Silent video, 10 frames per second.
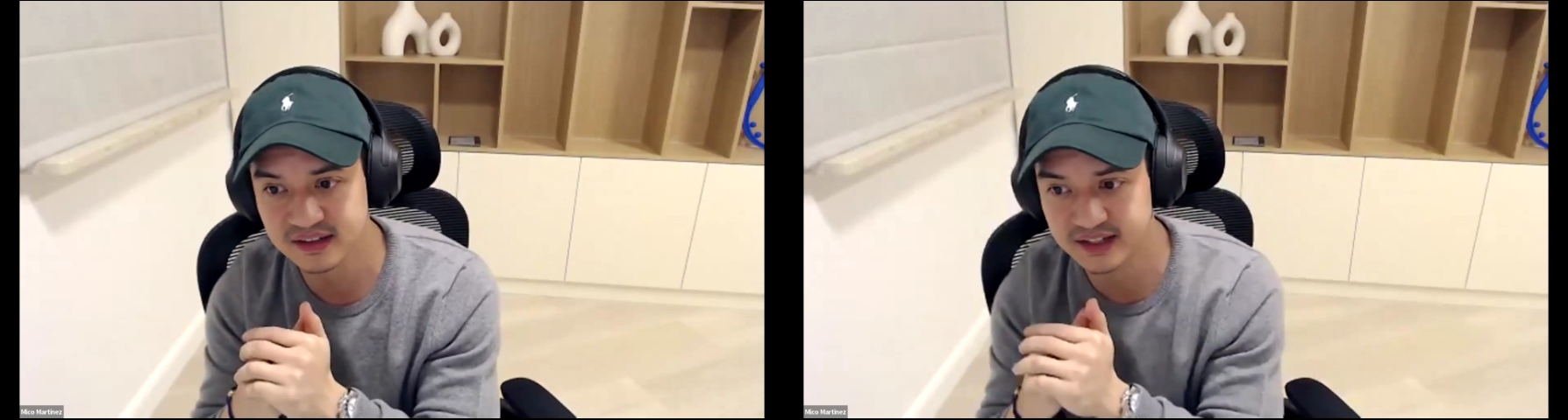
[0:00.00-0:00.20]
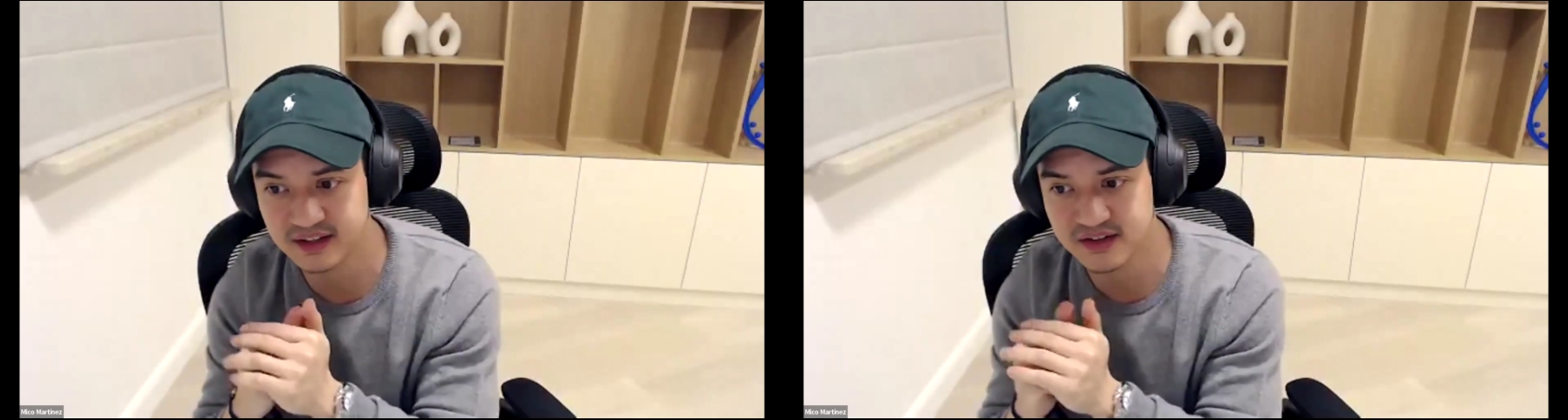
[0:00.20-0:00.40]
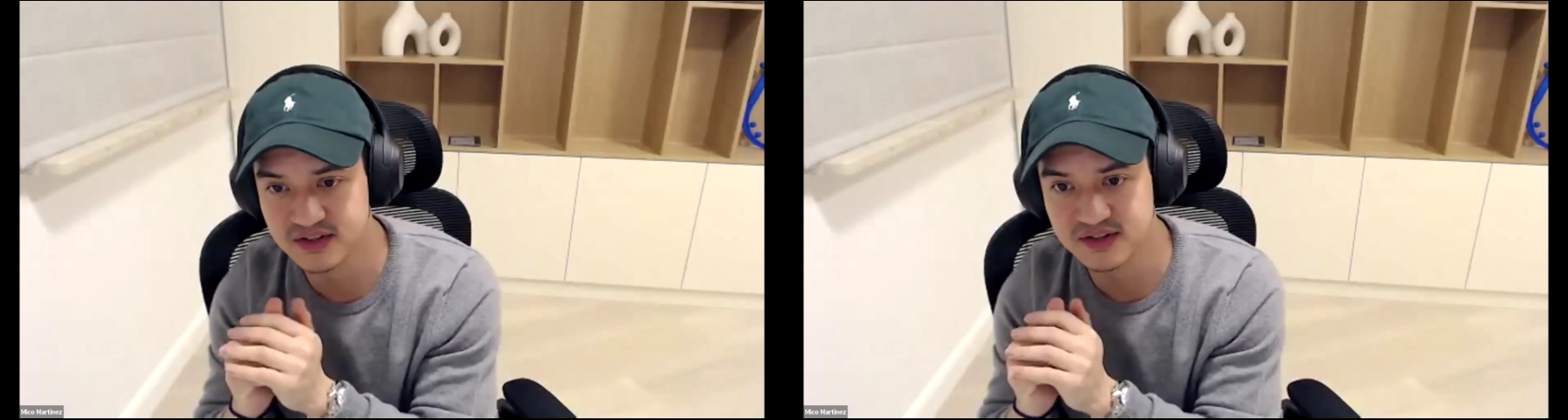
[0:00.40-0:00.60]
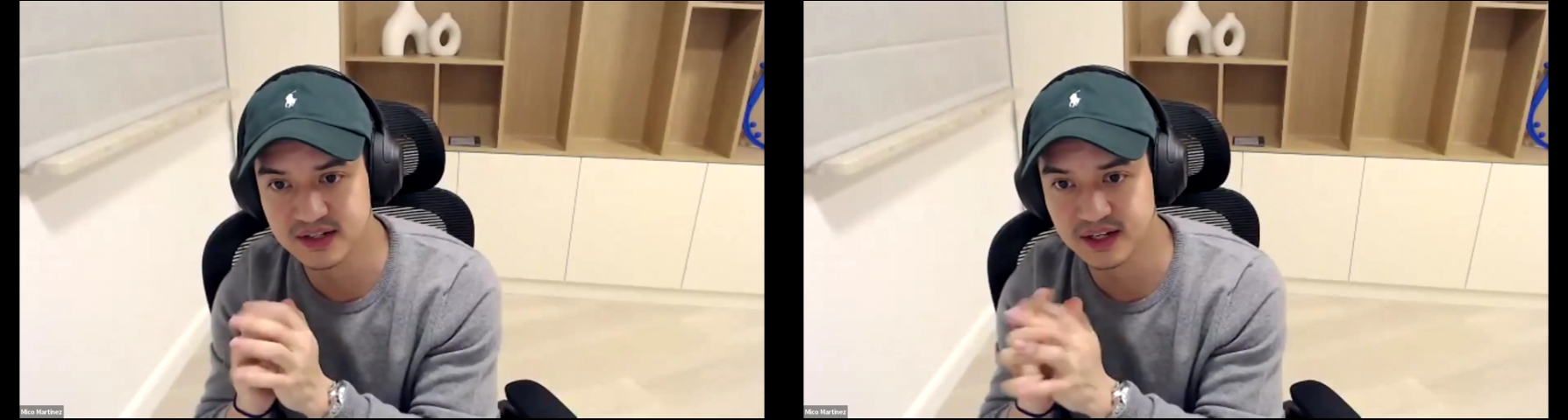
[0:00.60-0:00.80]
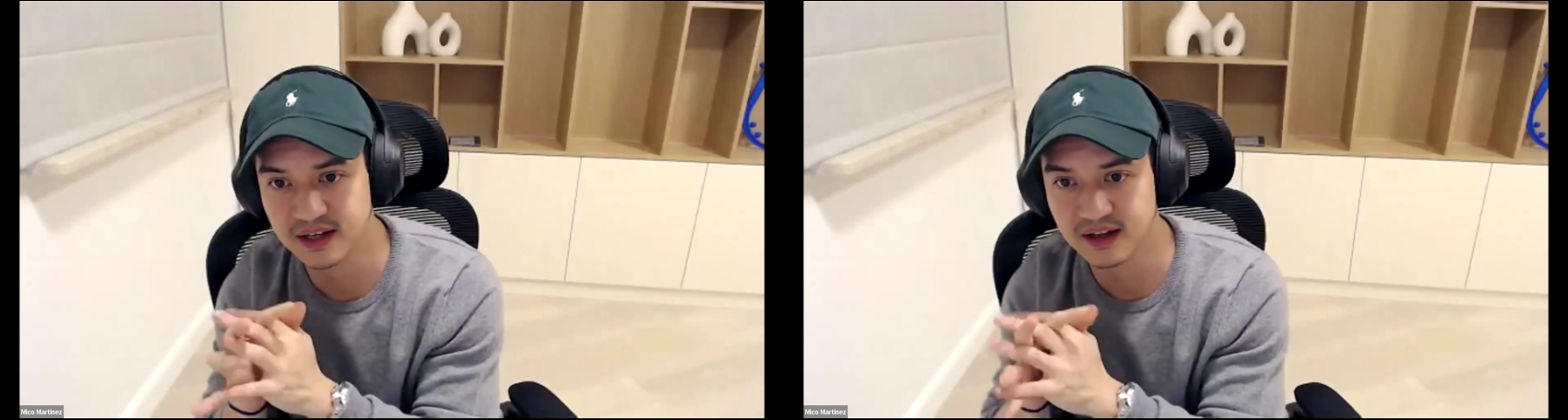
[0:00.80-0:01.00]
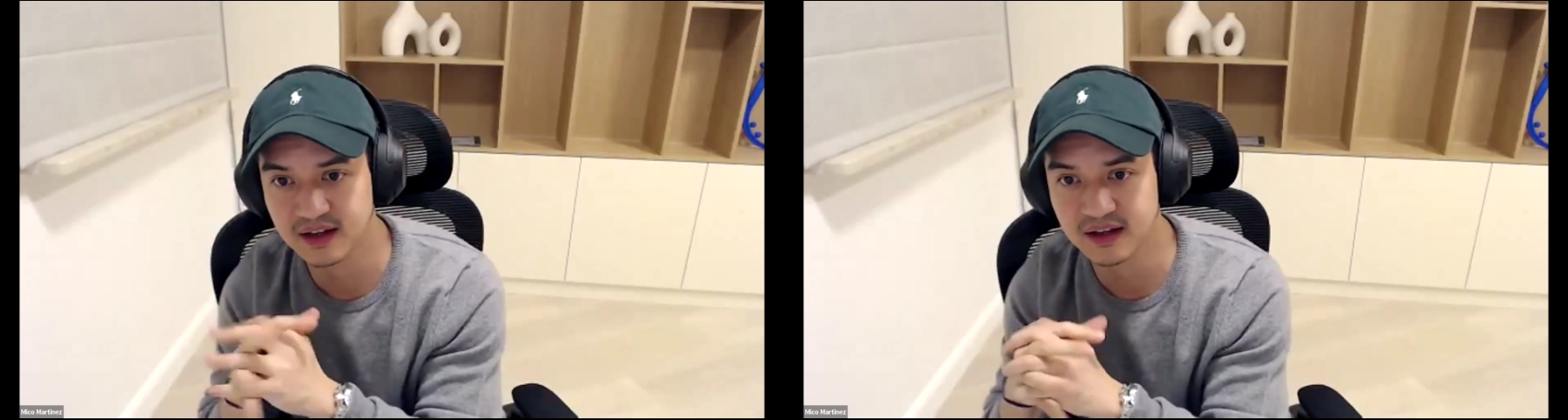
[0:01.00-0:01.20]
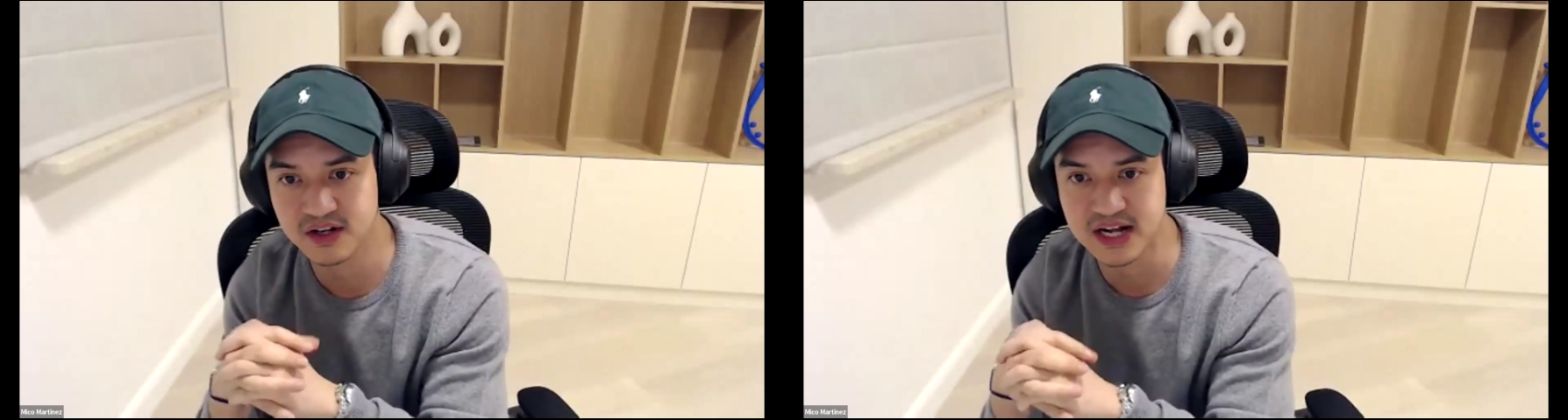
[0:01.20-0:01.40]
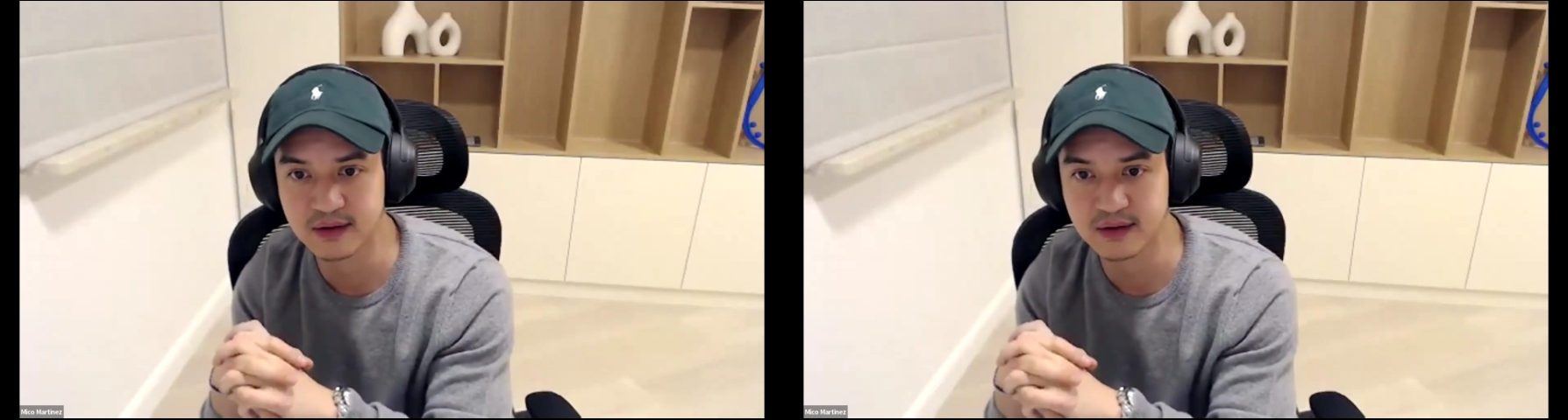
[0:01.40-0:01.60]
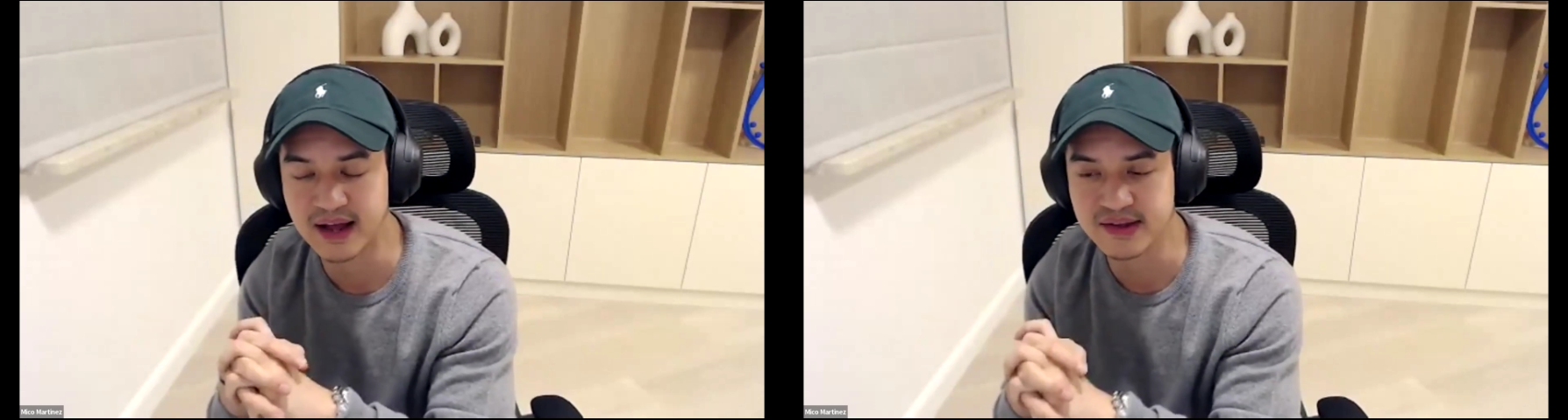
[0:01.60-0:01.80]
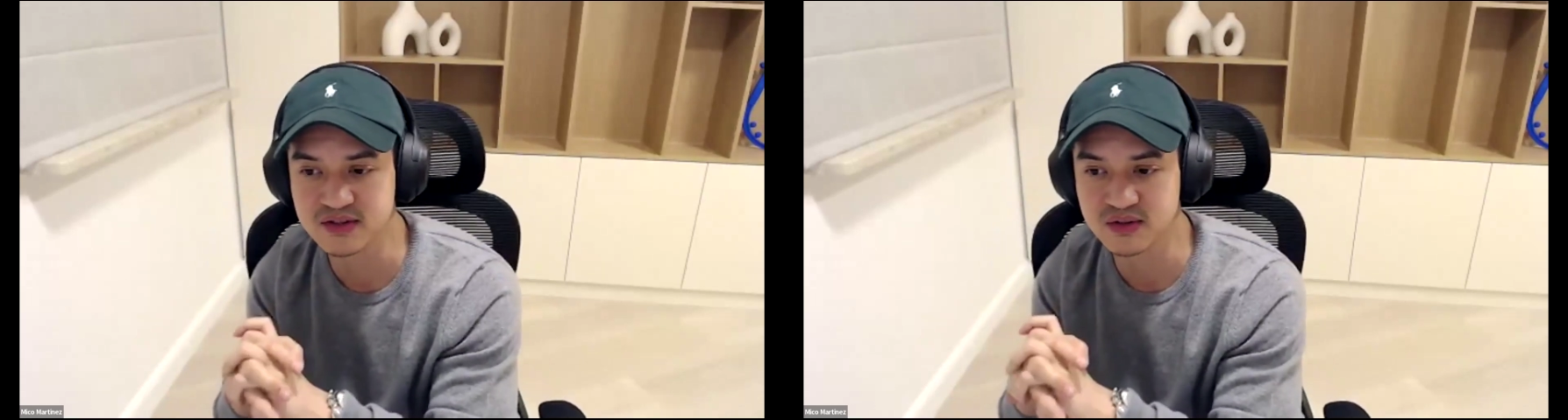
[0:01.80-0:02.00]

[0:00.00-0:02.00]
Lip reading: like not just a shallow answer,